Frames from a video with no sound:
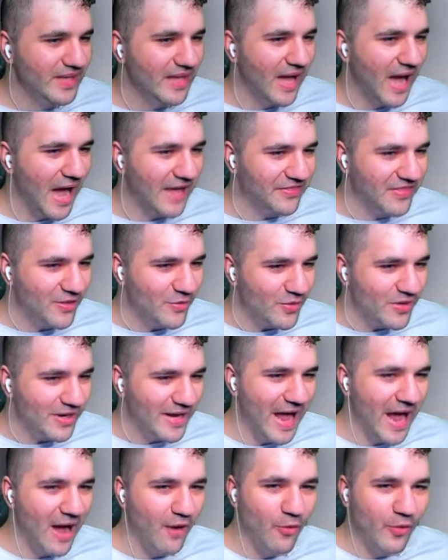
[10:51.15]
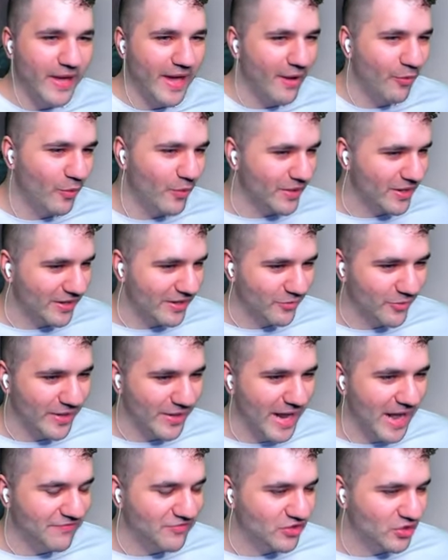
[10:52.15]
I think we're going to have... Okay, well, we're going to
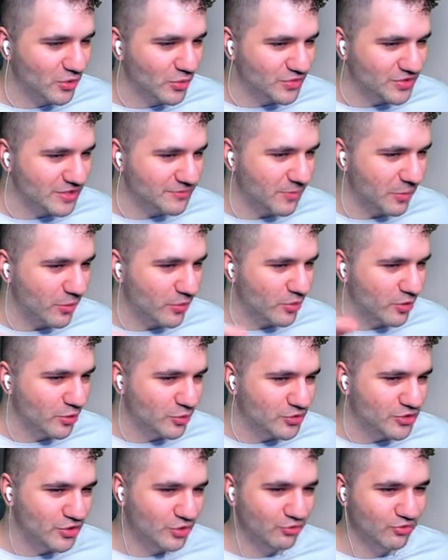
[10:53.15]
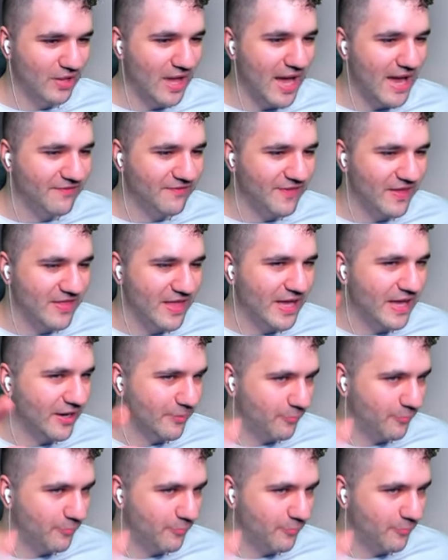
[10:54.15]
have to use this, but we lose two life and then get a